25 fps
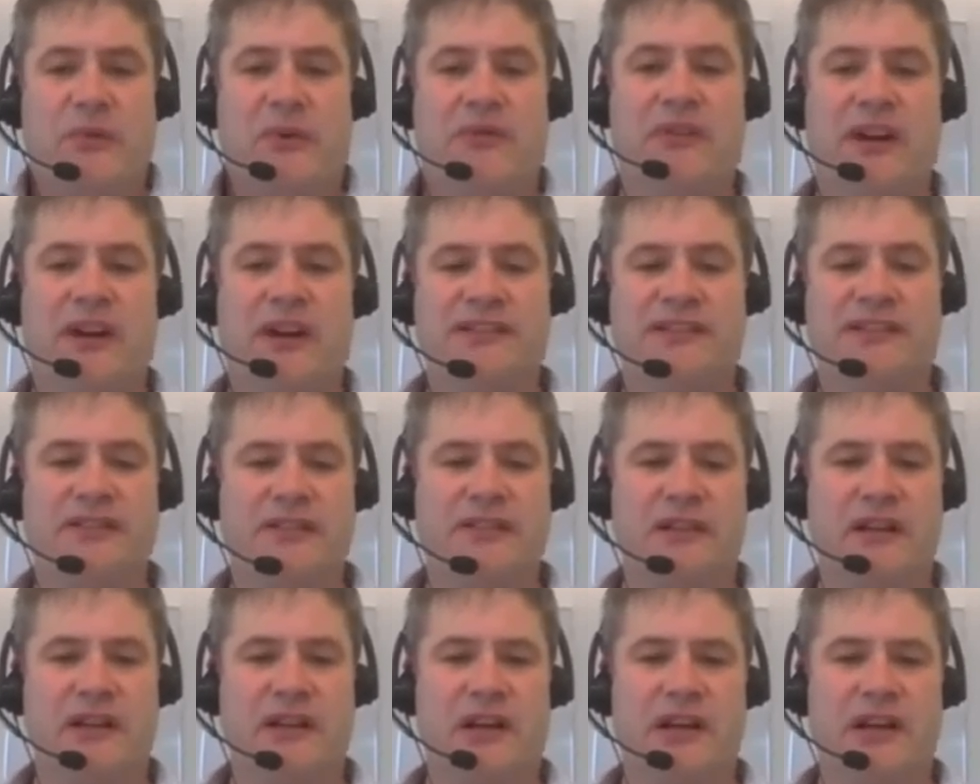with my various sort
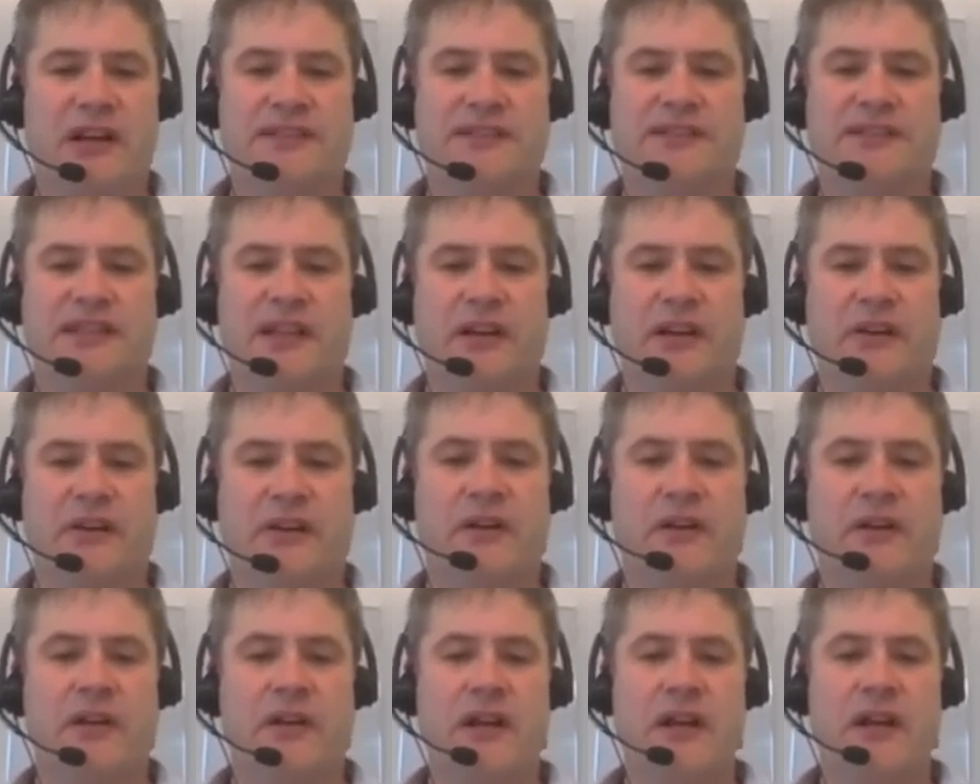of clients. So,
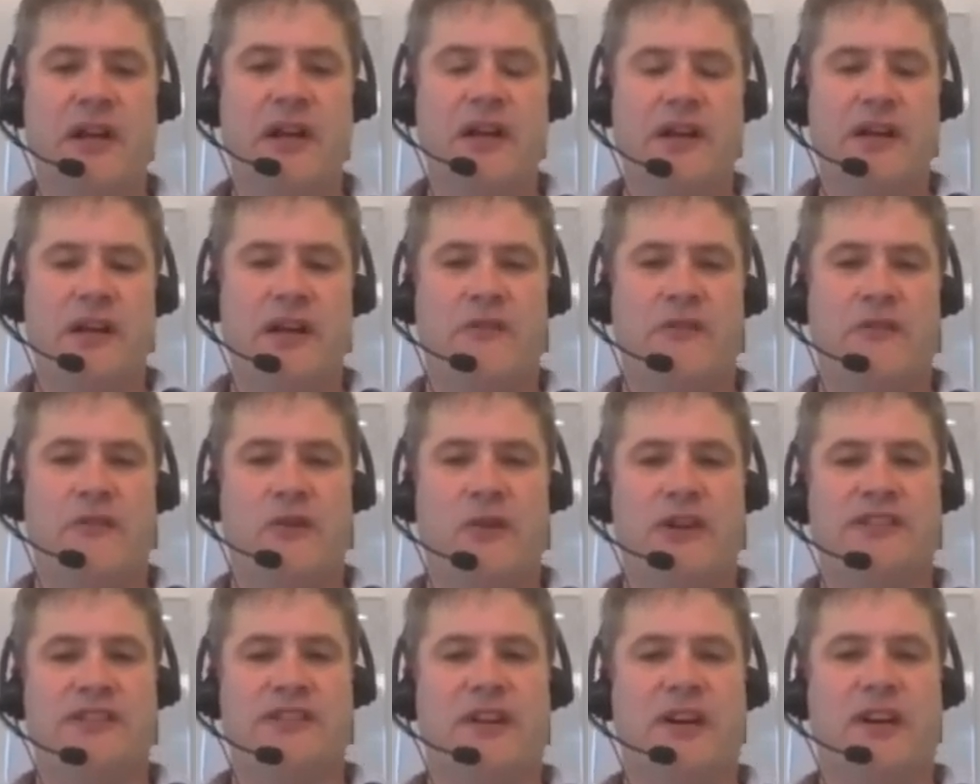you know,
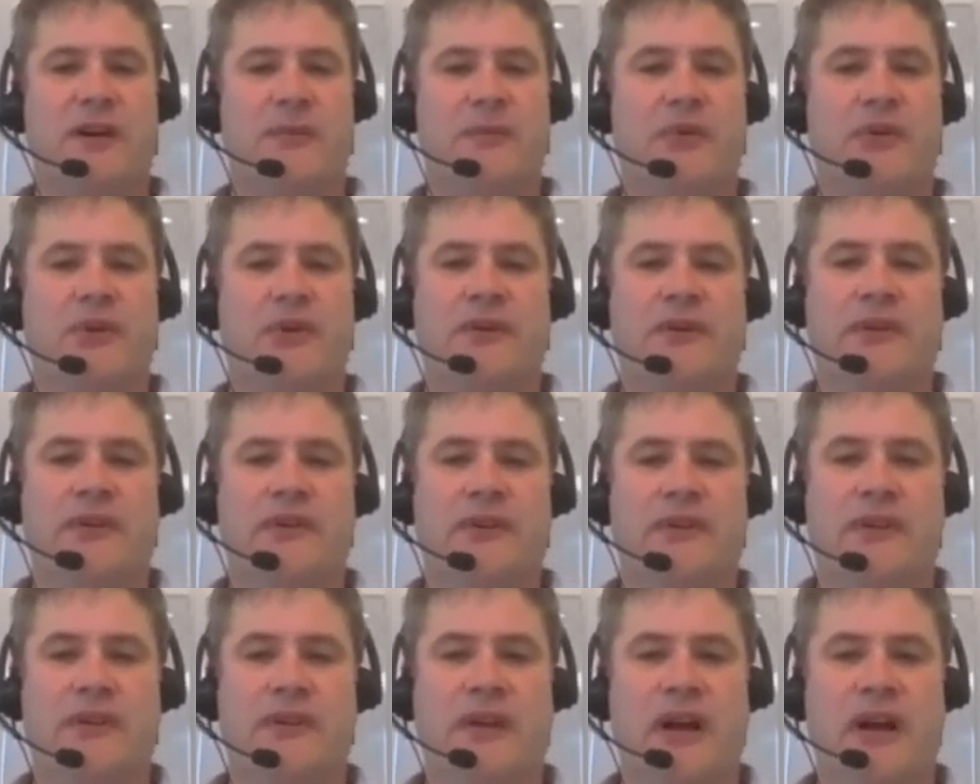for
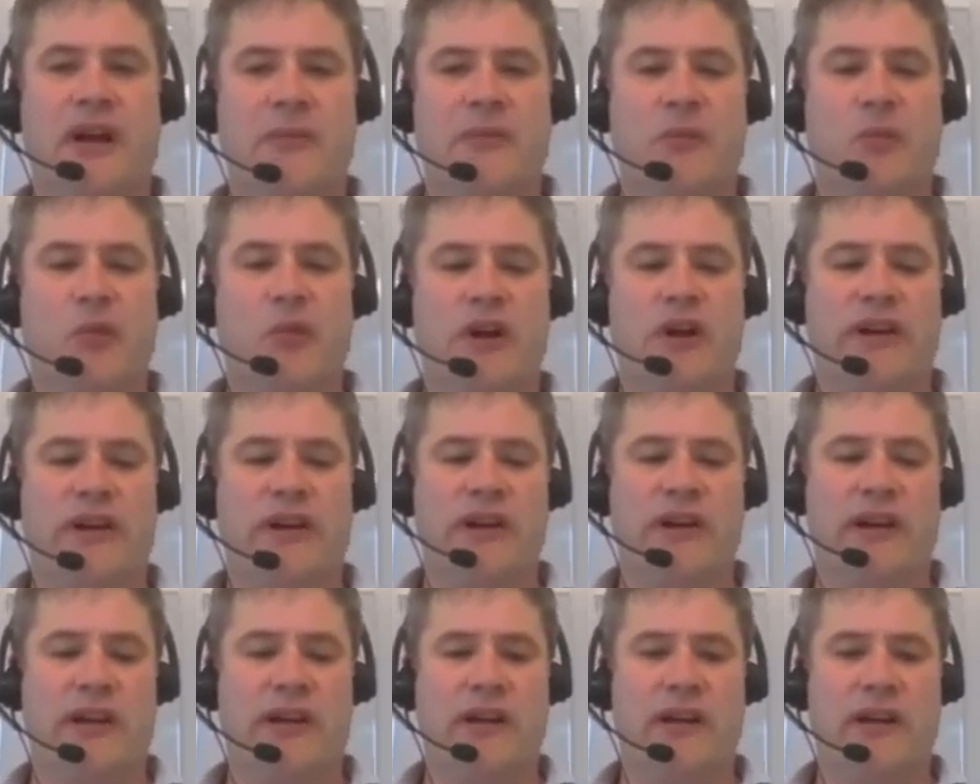example, I'm
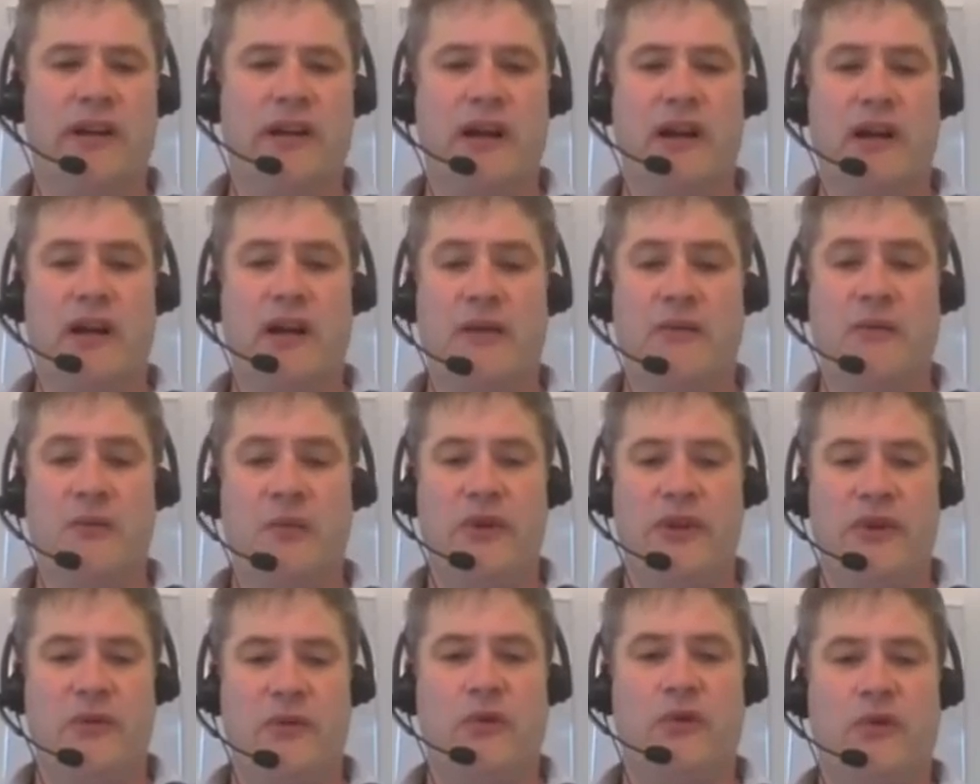working um,
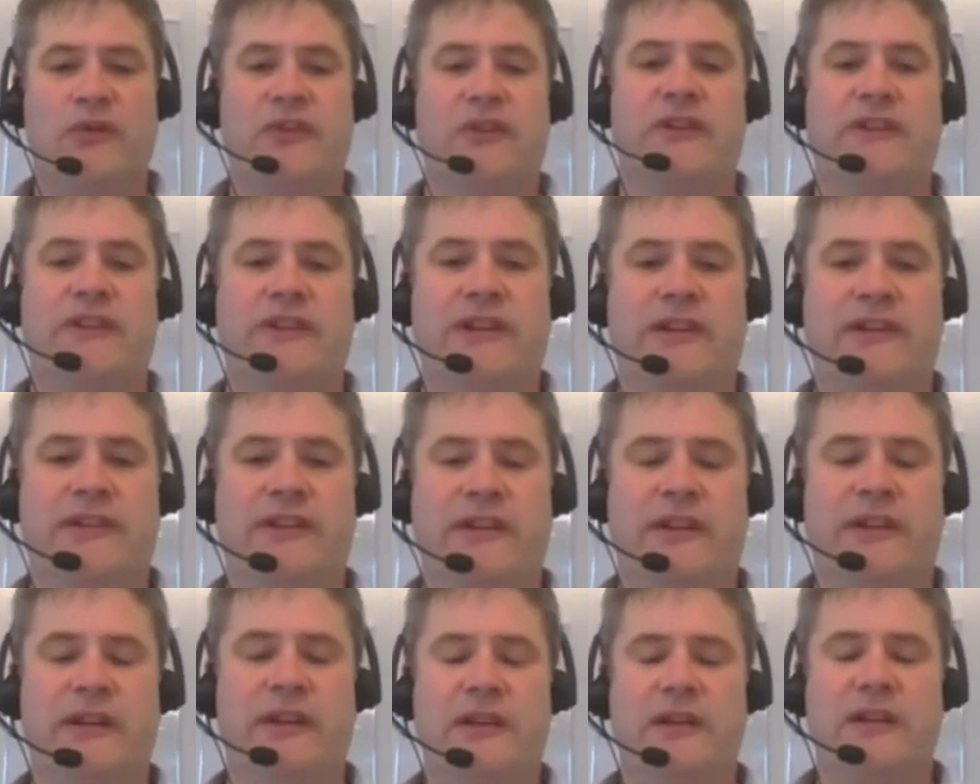with a water
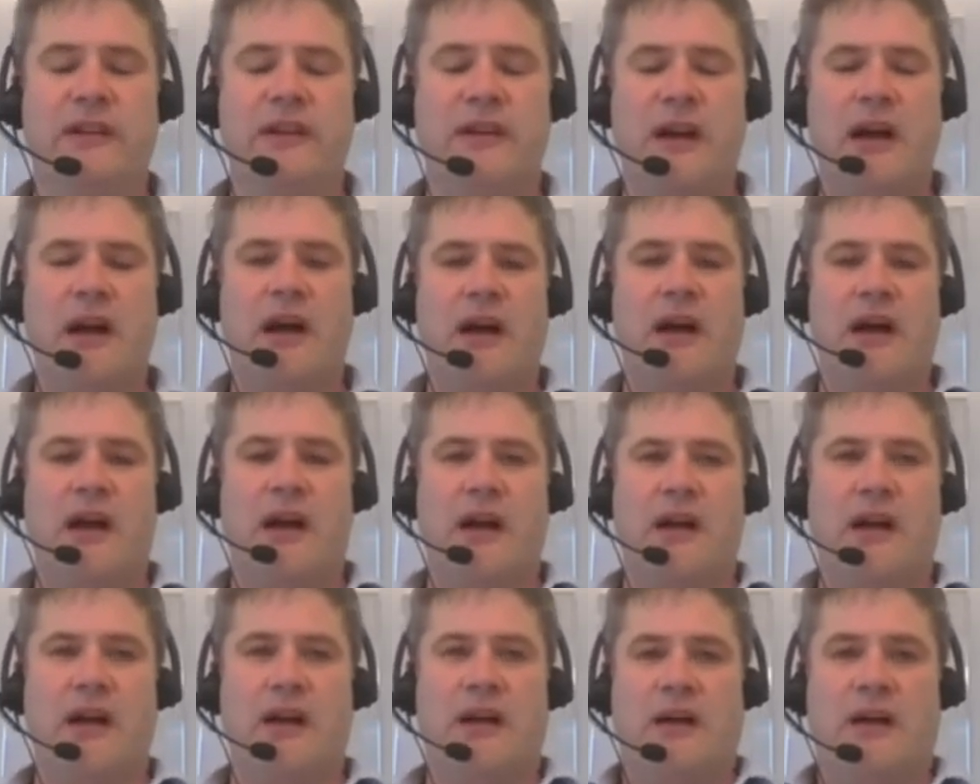utility
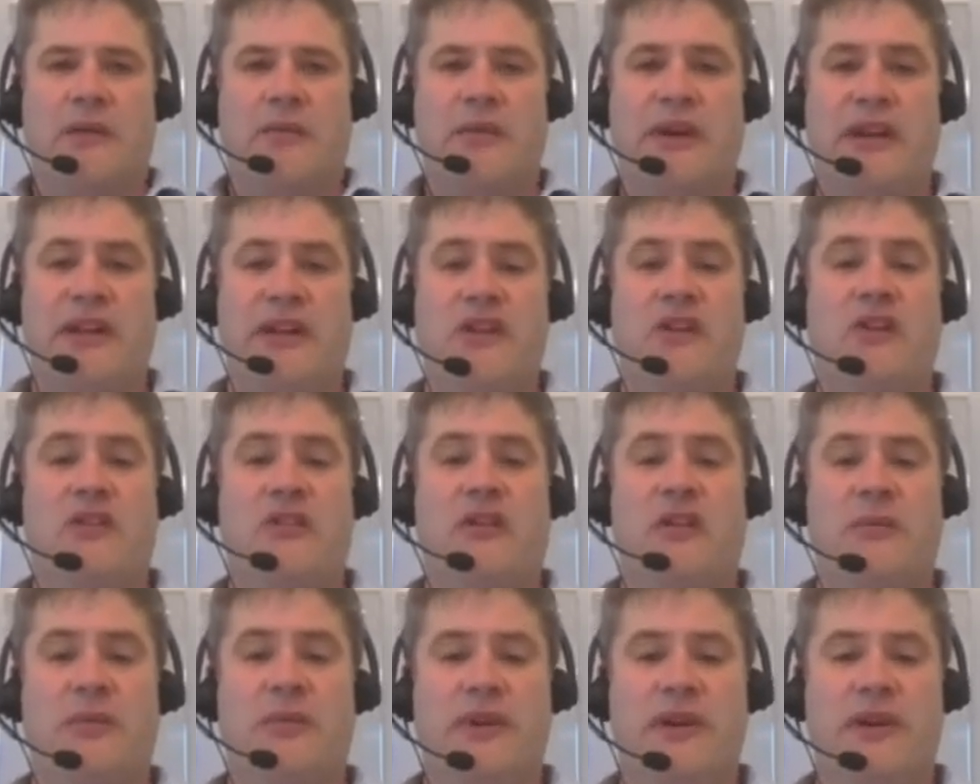um, in
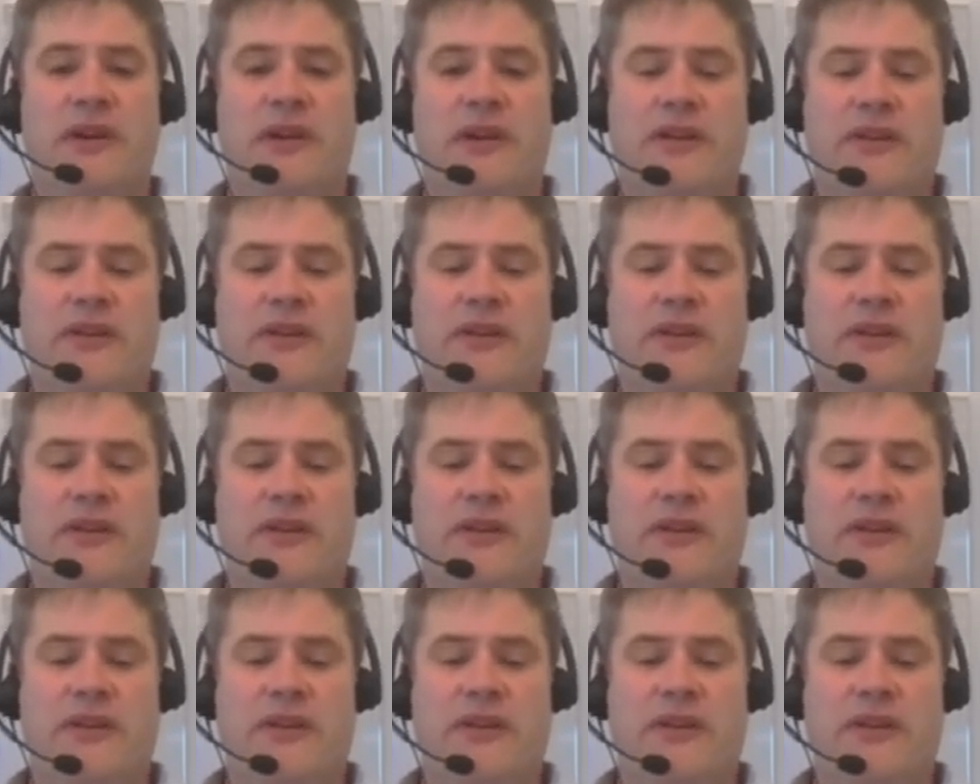Europe